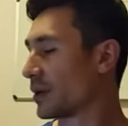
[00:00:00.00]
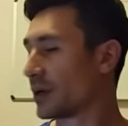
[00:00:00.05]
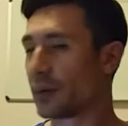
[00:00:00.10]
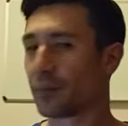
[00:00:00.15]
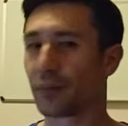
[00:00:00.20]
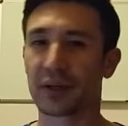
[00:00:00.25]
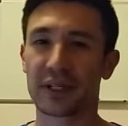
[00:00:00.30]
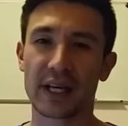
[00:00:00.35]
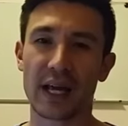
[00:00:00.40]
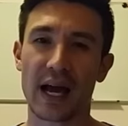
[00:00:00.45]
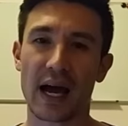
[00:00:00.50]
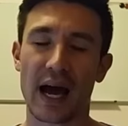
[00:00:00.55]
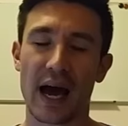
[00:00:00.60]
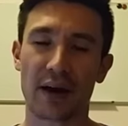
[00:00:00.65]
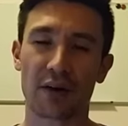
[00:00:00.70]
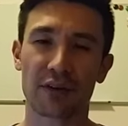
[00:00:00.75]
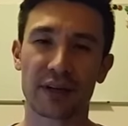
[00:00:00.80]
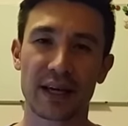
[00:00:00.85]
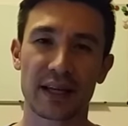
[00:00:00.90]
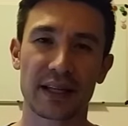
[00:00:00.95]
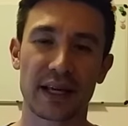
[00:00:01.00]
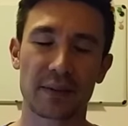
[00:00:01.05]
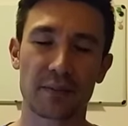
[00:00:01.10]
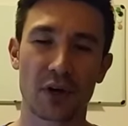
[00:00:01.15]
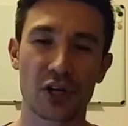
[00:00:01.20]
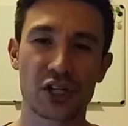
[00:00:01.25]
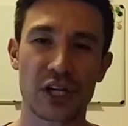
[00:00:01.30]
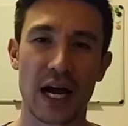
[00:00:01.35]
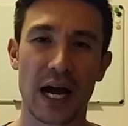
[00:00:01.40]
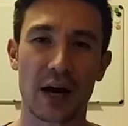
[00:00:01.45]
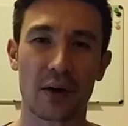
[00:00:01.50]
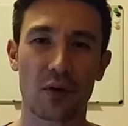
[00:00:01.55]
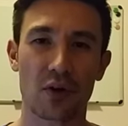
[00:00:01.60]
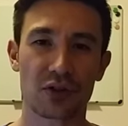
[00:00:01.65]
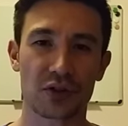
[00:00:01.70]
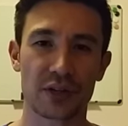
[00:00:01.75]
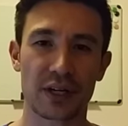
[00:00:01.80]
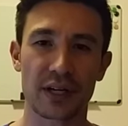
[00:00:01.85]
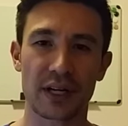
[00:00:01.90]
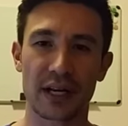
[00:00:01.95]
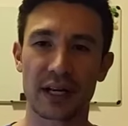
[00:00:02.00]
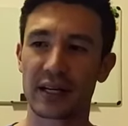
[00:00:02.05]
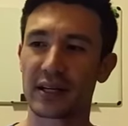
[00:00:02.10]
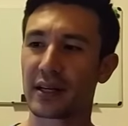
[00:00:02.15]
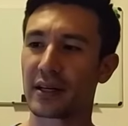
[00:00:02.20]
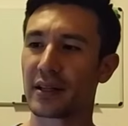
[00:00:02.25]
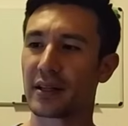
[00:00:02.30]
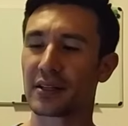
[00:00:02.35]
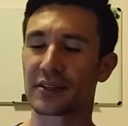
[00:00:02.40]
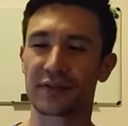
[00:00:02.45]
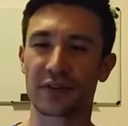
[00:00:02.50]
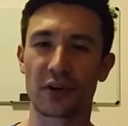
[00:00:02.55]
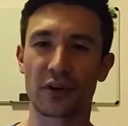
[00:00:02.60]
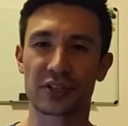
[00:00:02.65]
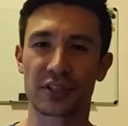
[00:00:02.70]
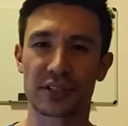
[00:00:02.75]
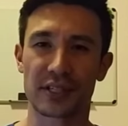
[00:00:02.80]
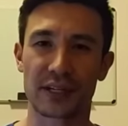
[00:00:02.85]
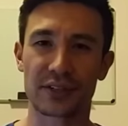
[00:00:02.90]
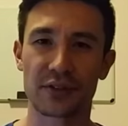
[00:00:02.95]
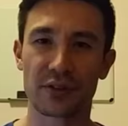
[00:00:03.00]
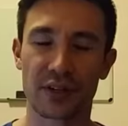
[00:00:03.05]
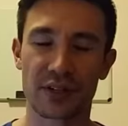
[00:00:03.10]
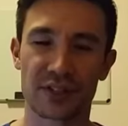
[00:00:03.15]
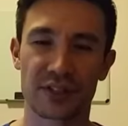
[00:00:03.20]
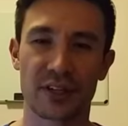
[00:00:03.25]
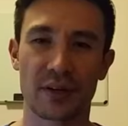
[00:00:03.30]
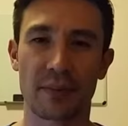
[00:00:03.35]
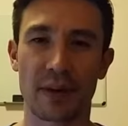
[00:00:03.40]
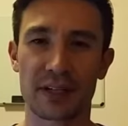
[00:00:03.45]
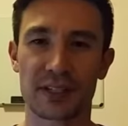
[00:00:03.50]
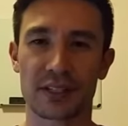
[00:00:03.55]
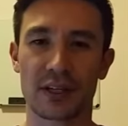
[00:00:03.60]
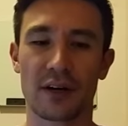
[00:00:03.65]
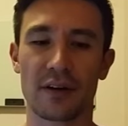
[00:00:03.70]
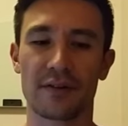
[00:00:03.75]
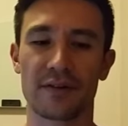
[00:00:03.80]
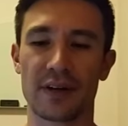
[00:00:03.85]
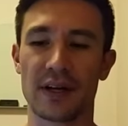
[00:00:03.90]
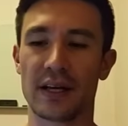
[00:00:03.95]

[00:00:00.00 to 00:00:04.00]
But yeah, I don't get like much hours on any of these phones because I do consider myself